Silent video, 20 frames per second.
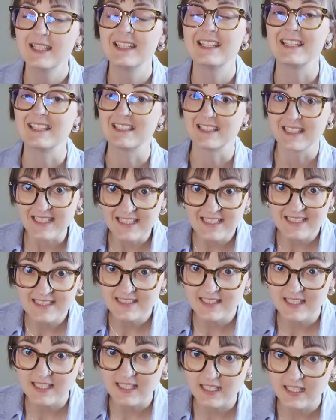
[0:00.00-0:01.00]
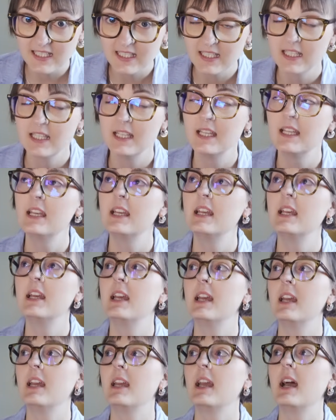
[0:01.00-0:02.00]
it's easy,
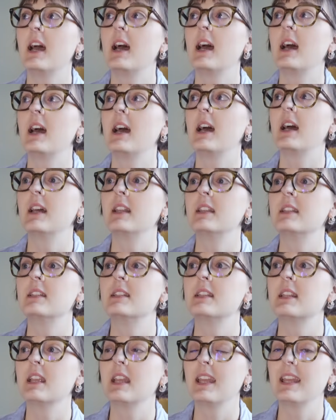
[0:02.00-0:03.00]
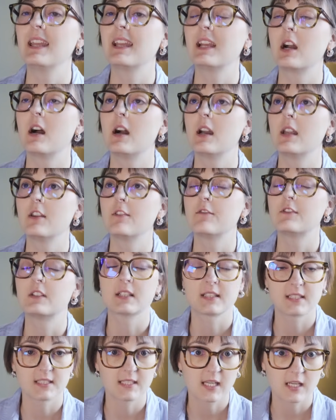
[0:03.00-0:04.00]
and it kind of
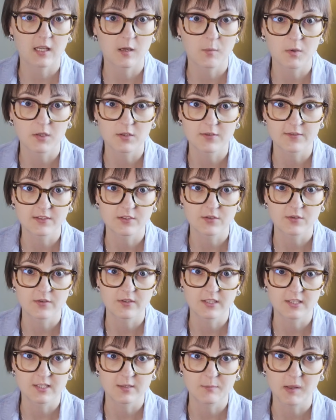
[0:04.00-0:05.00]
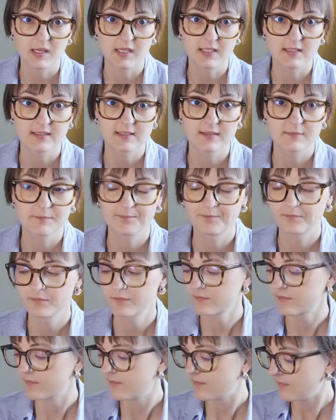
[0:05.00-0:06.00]
doesn't take up a lot of storage space.
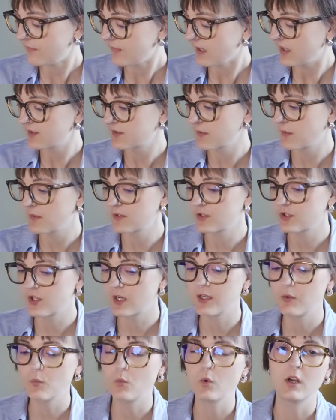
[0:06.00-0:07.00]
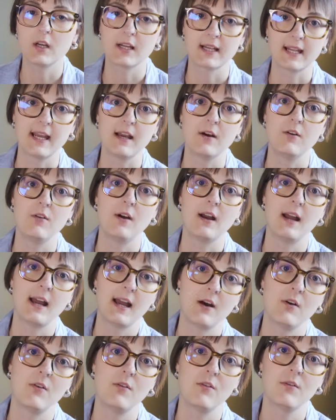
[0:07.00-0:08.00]
So I was trying to work out
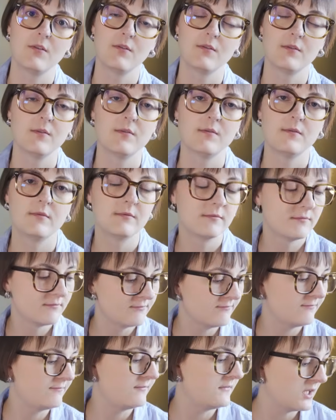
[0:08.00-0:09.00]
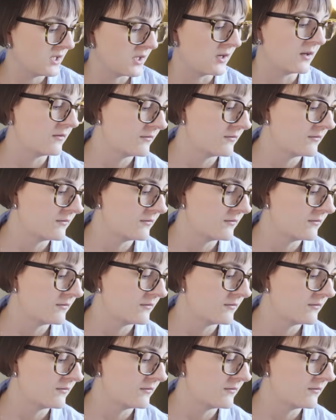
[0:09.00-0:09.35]
how, you know,